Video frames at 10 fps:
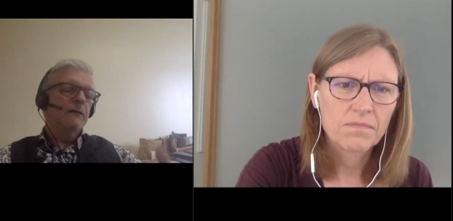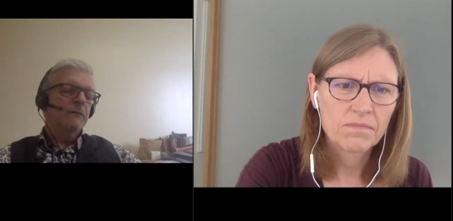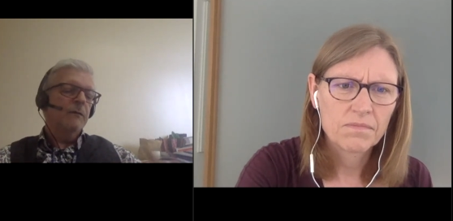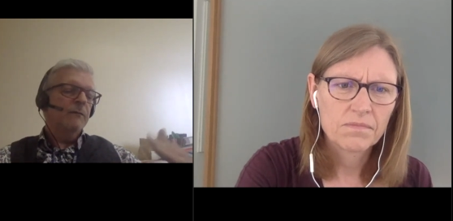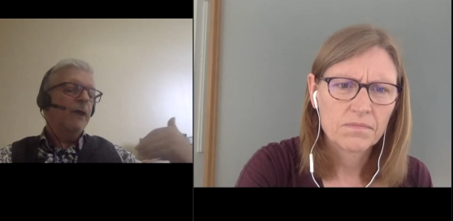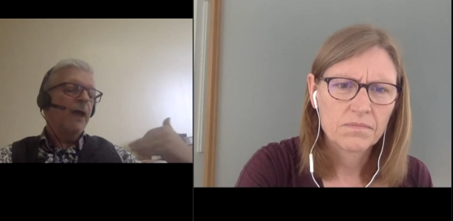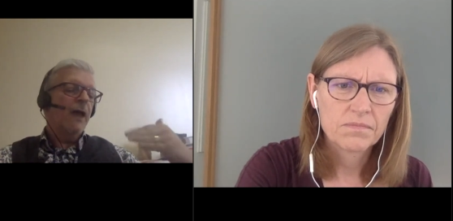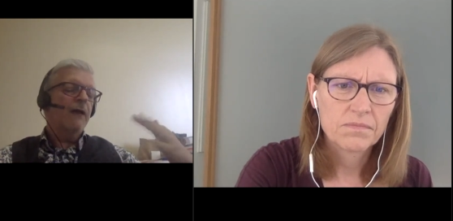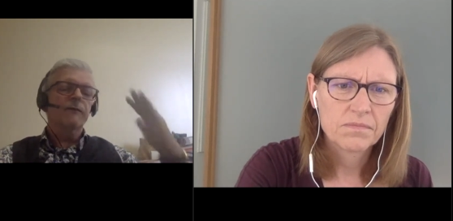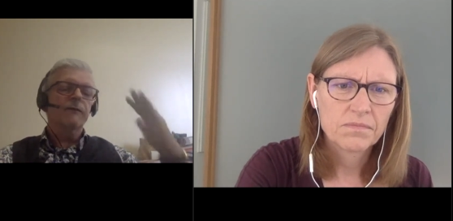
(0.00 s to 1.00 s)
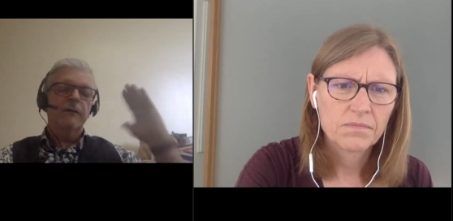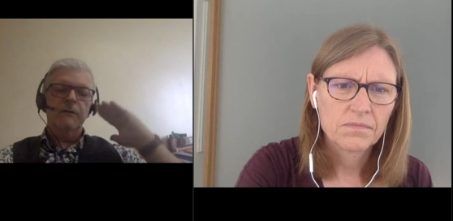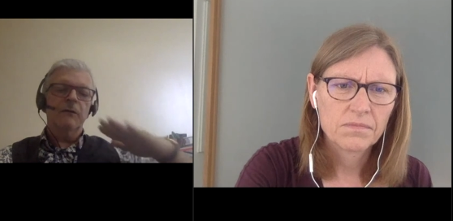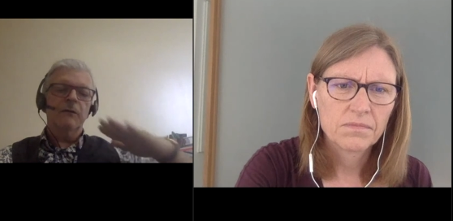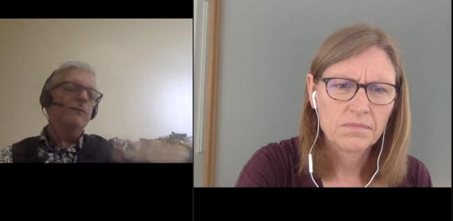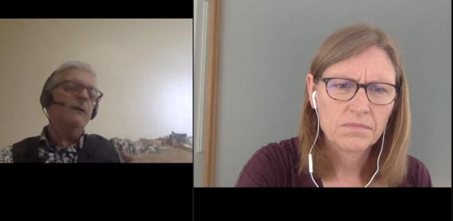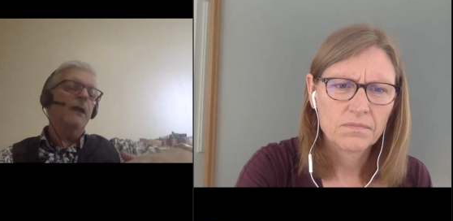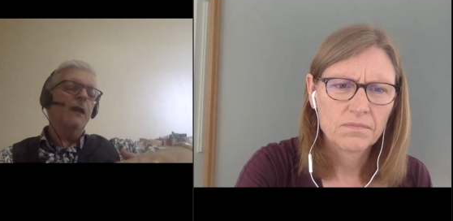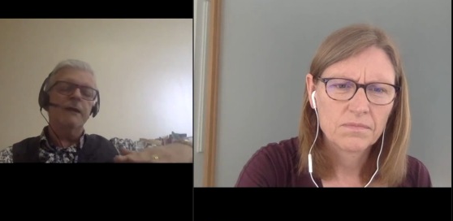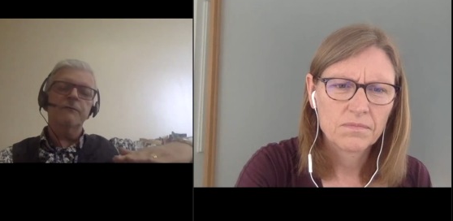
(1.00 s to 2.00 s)
Speaker 1: you you'd have you'd be
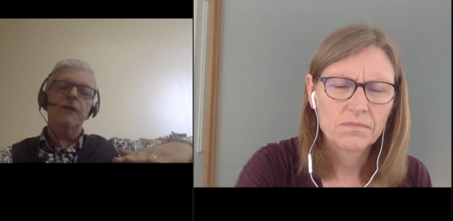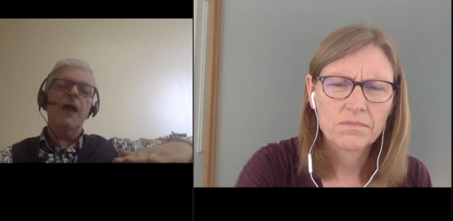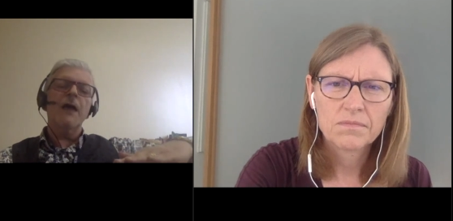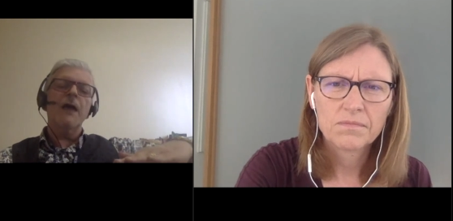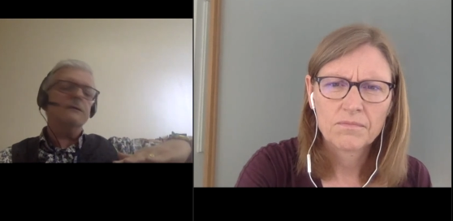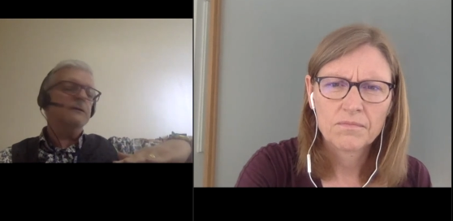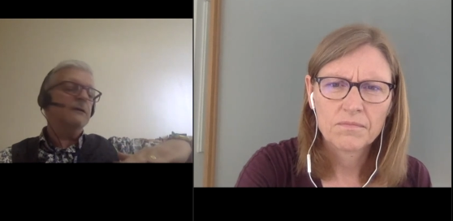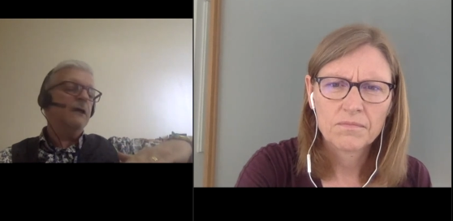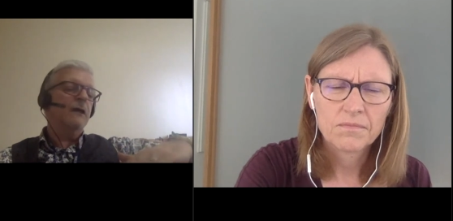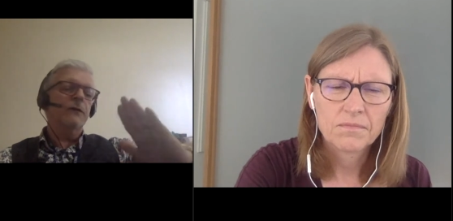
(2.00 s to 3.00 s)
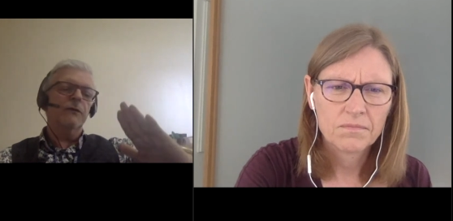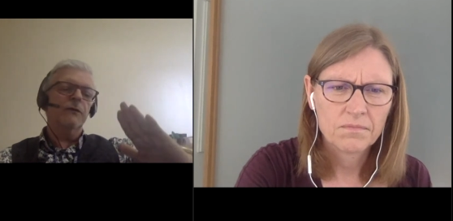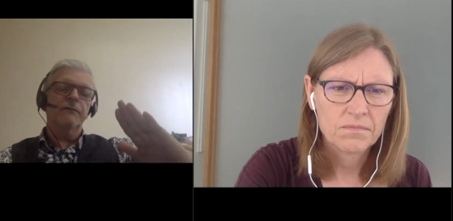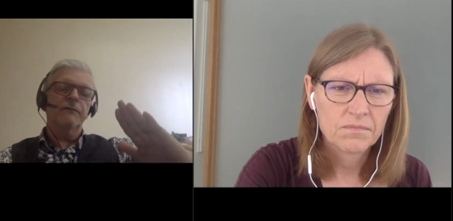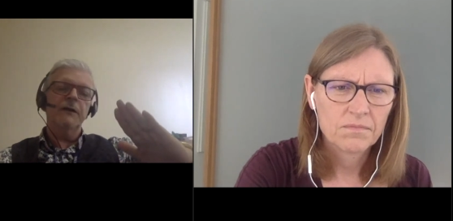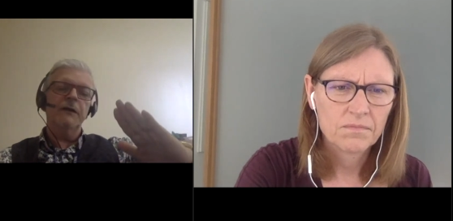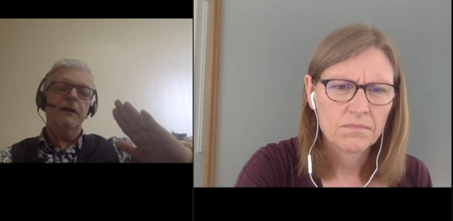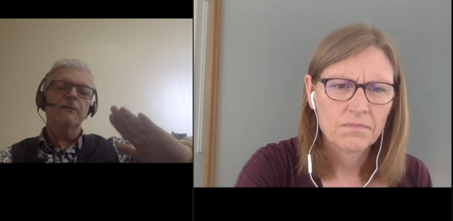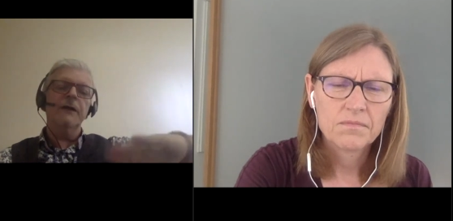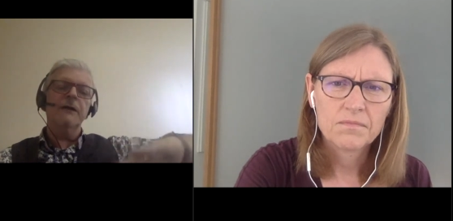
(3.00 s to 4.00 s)
lying flat uh, with your feet
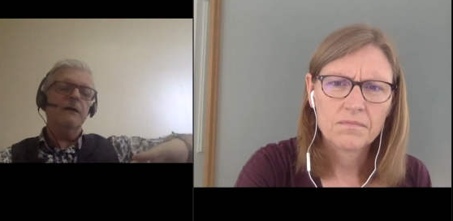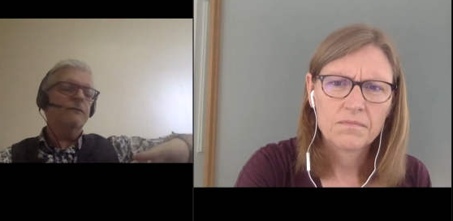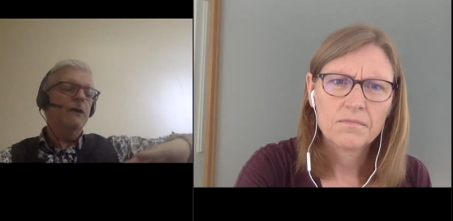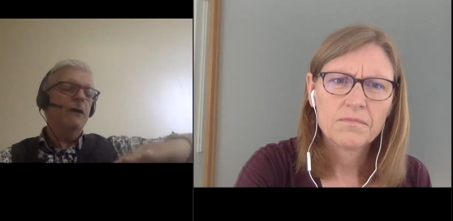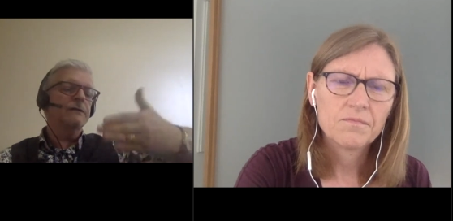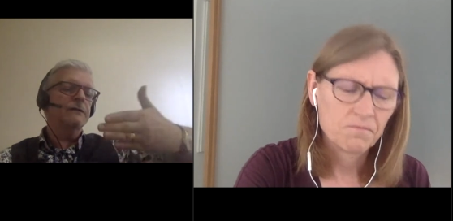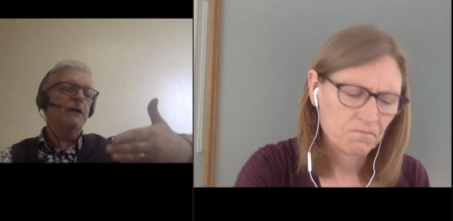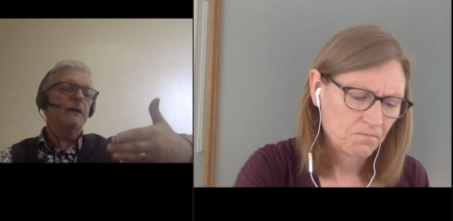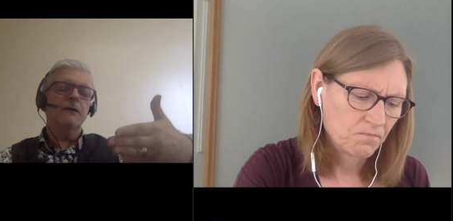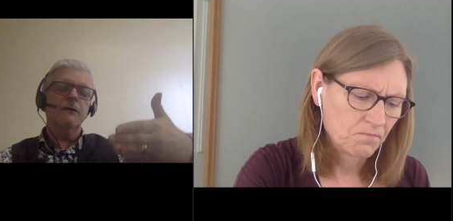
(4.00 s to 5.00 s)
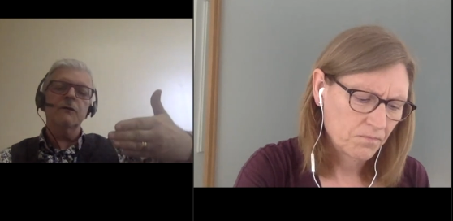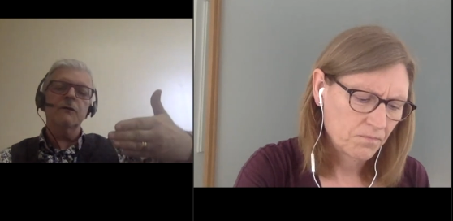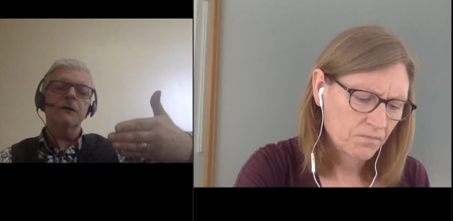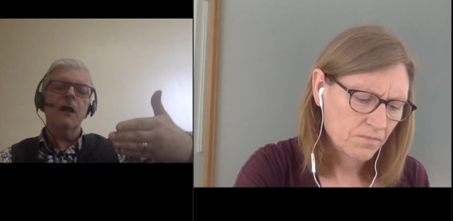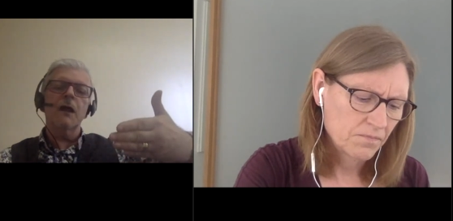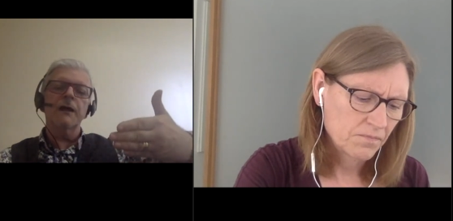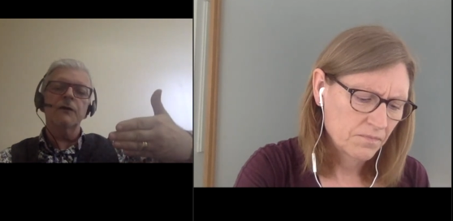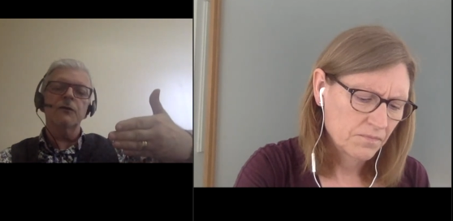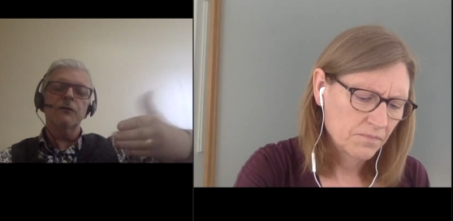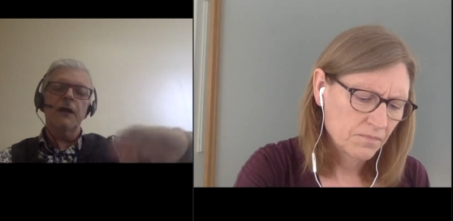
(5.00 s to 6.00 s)
elevated if you're nauseated you could lie
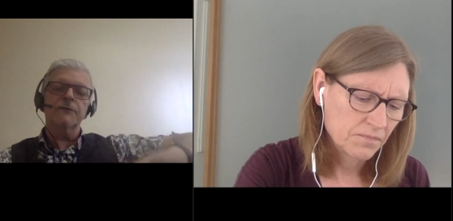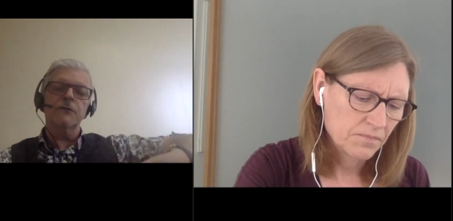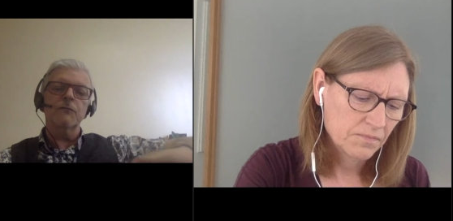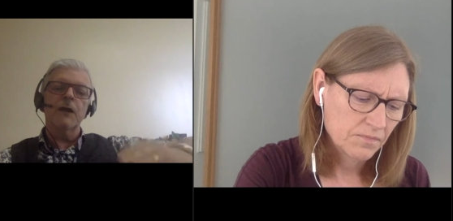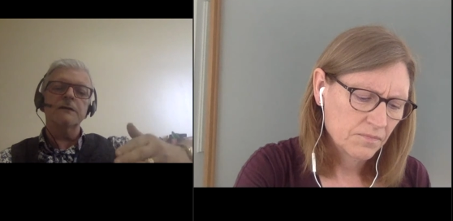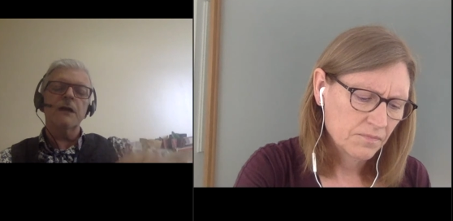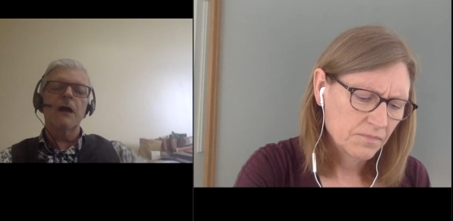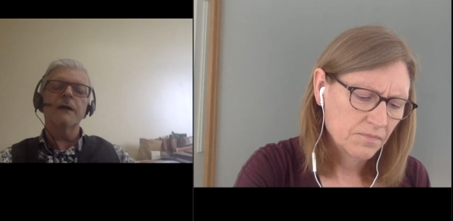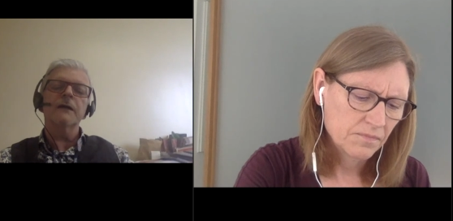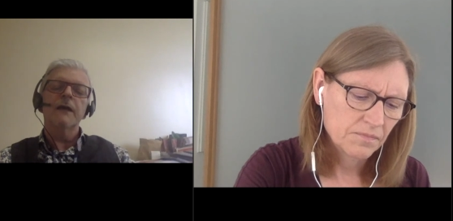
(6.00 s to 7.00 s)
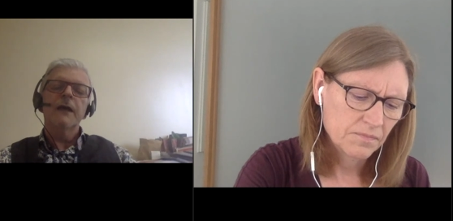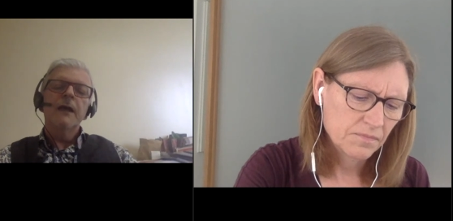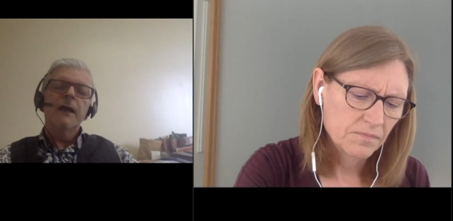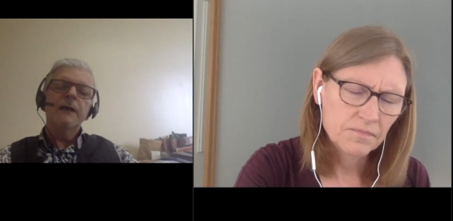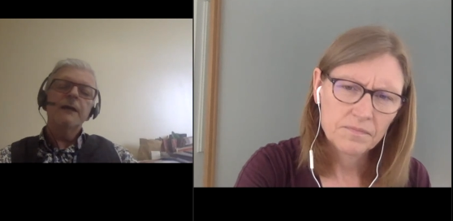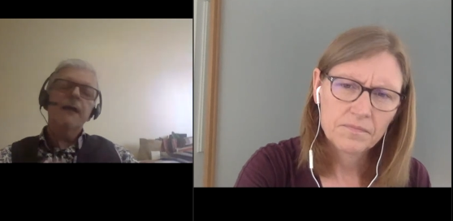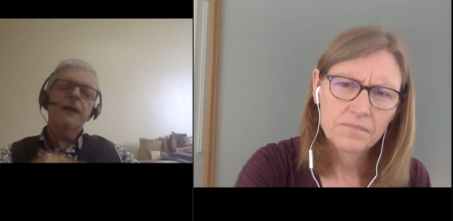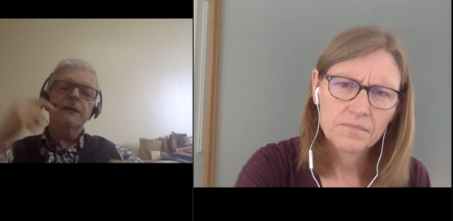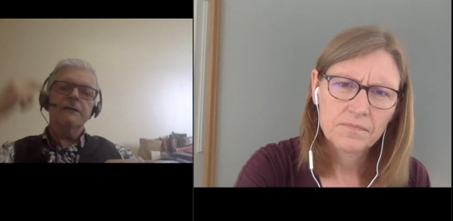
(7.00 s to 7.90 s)
on your left or right side and again